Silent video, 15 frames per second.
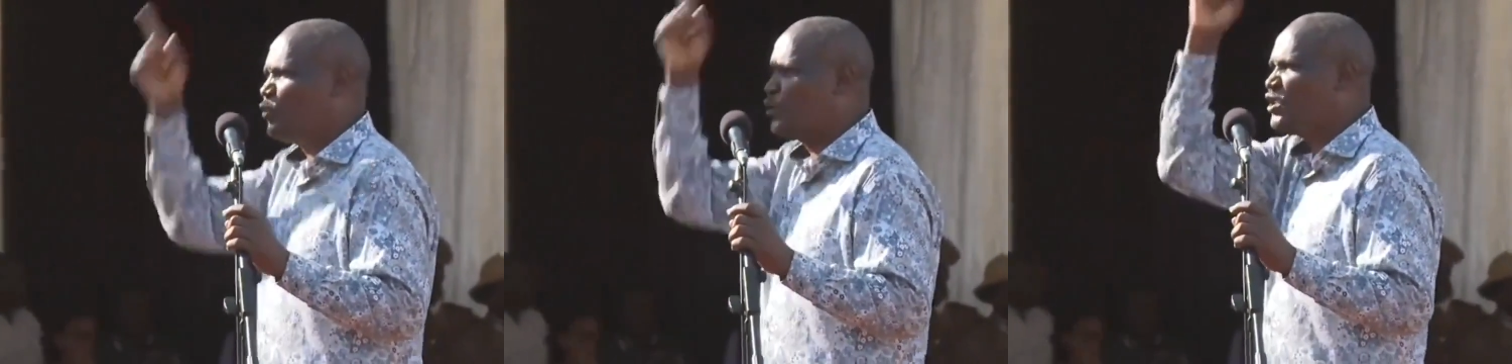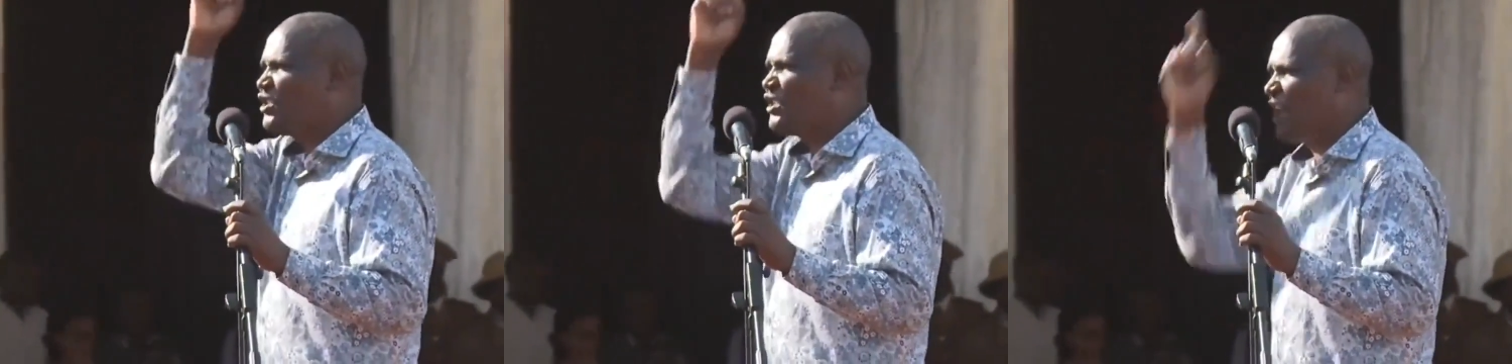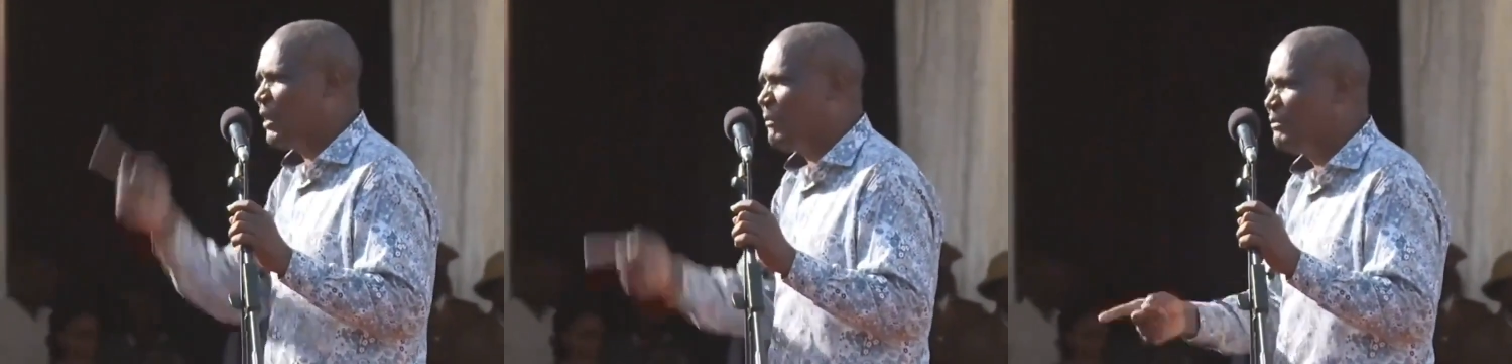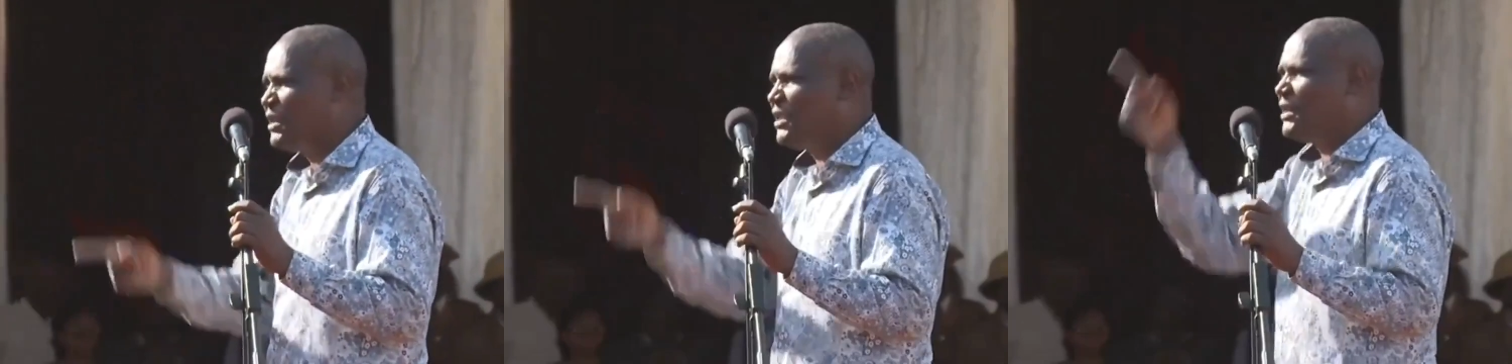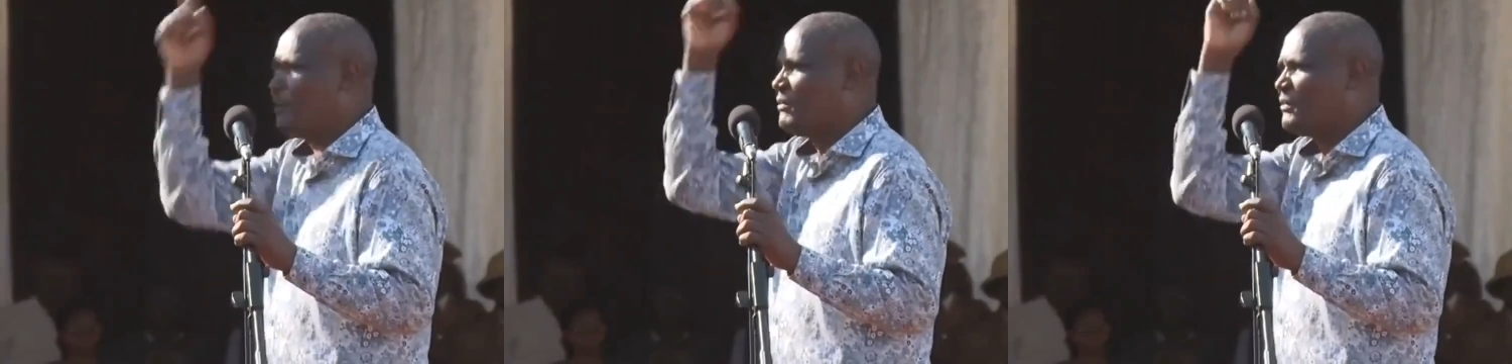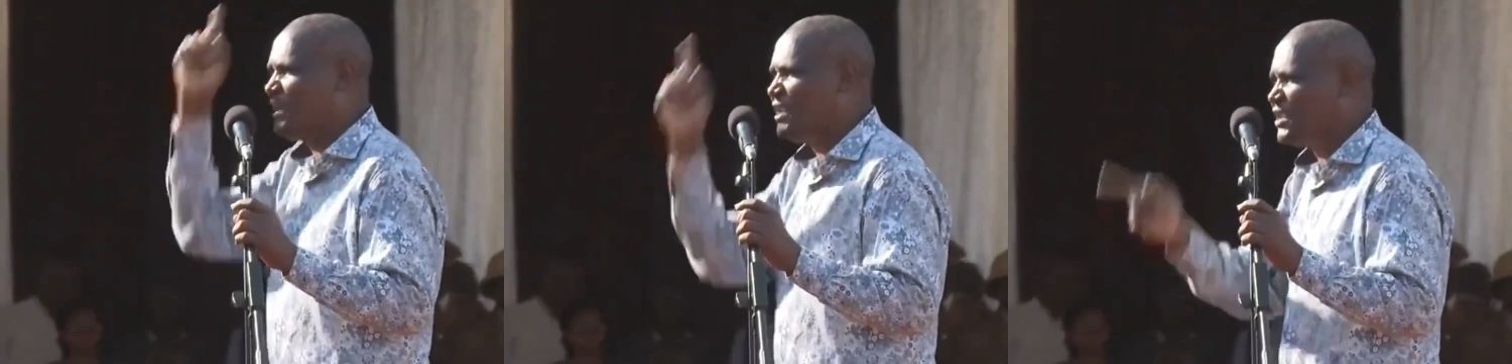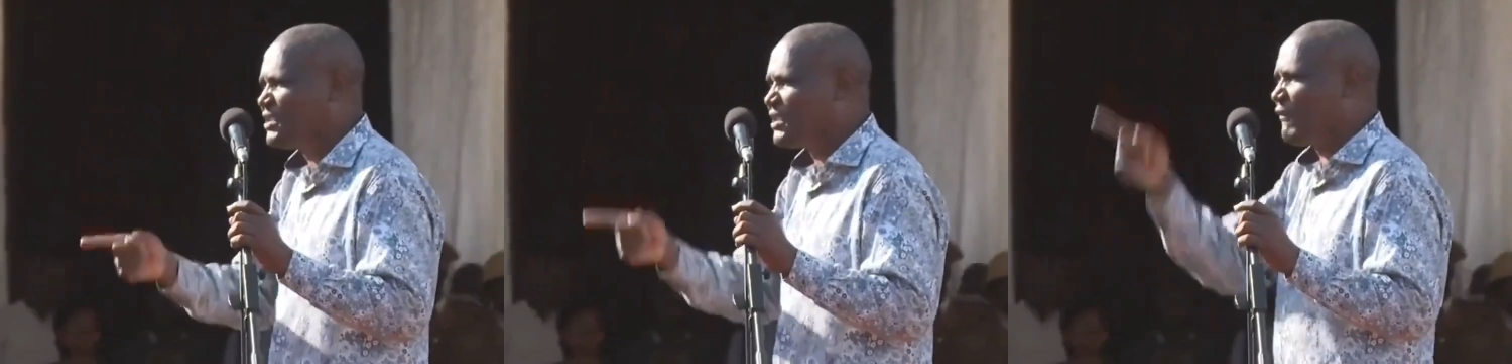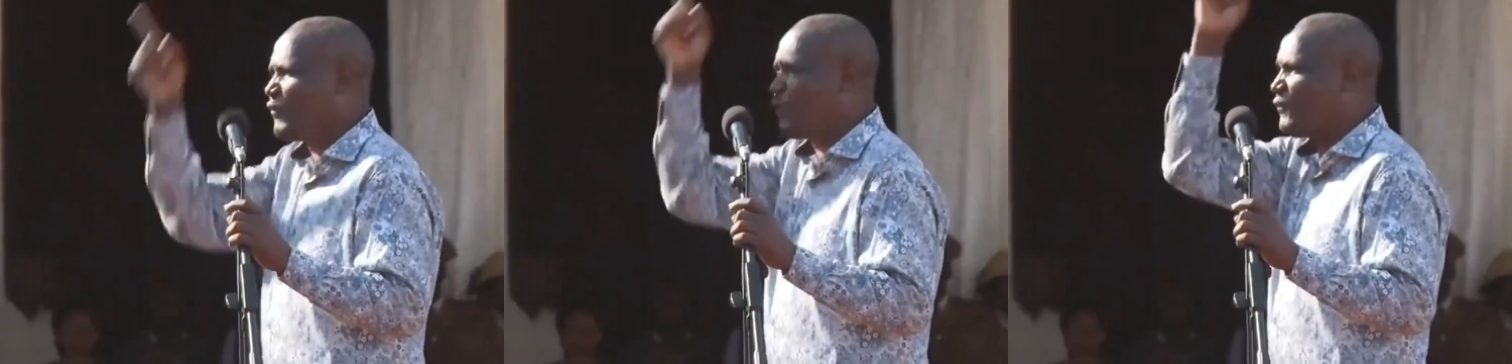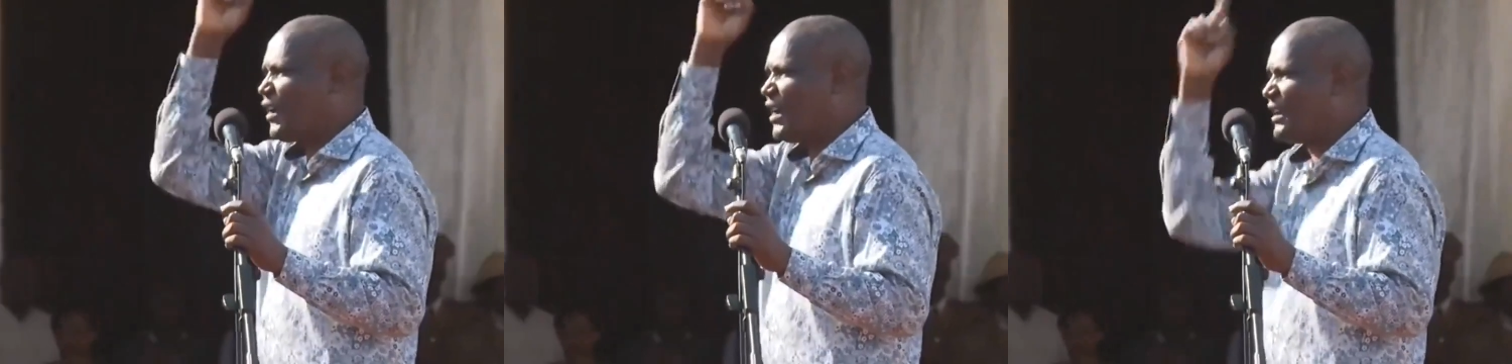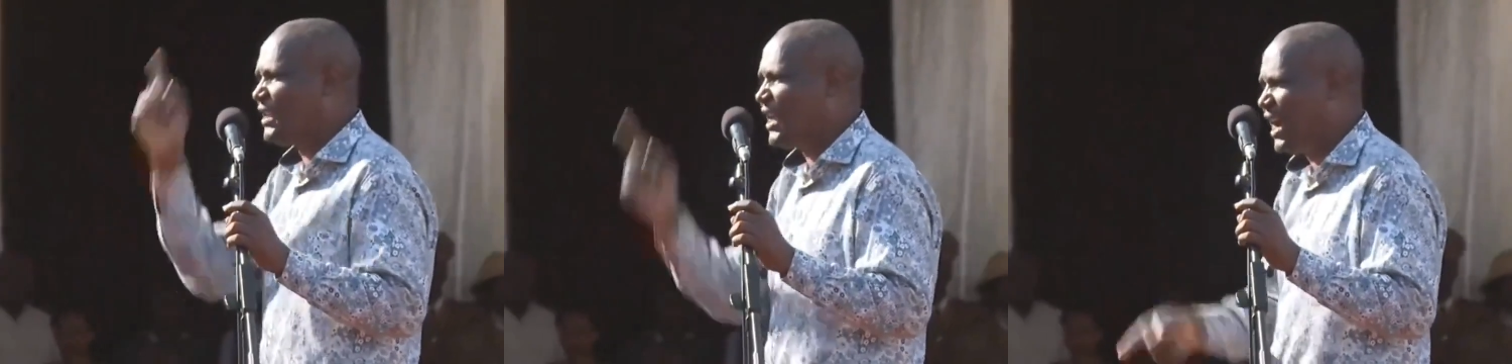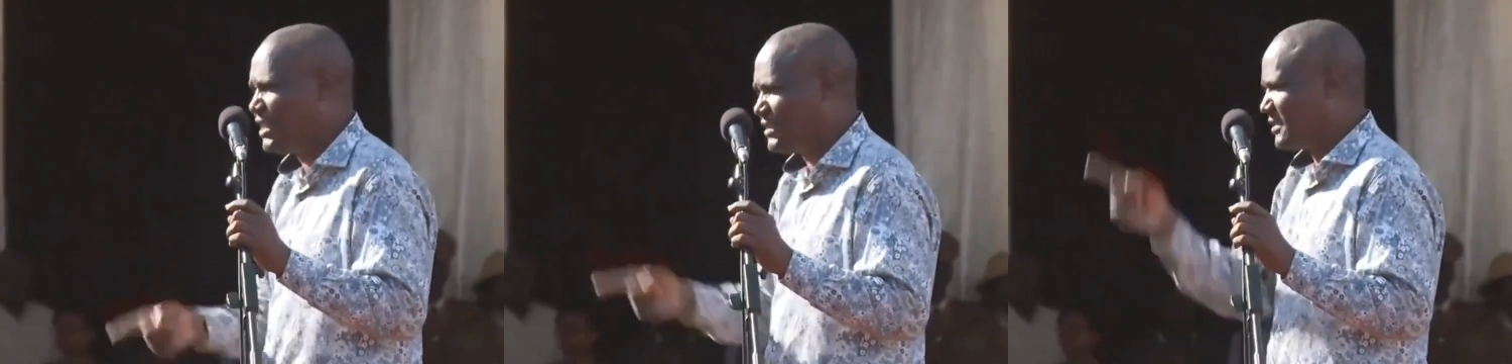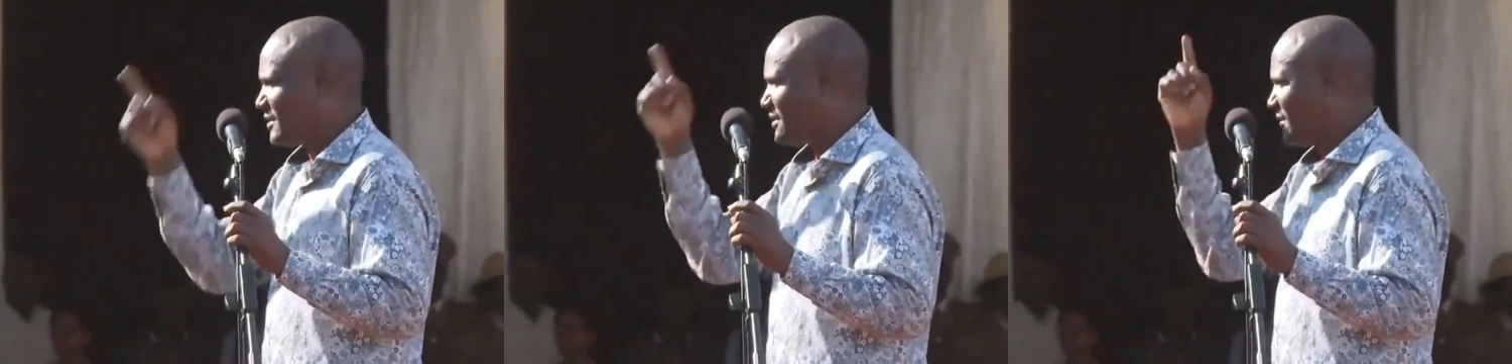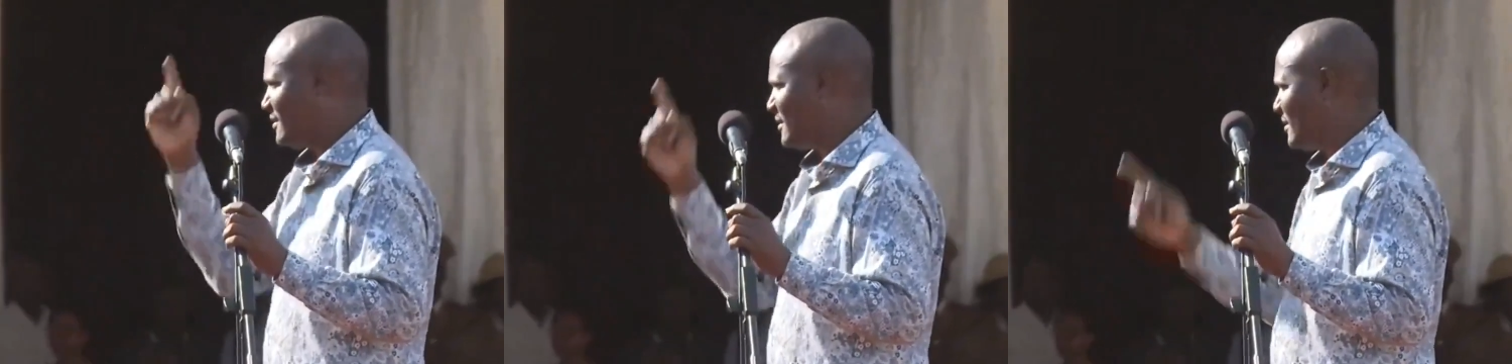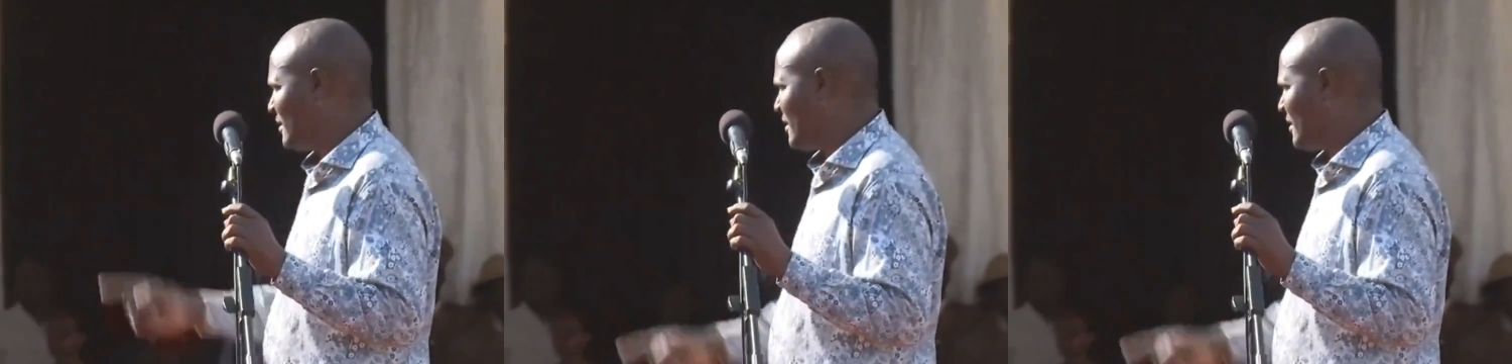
who would name me the Minister for Finance,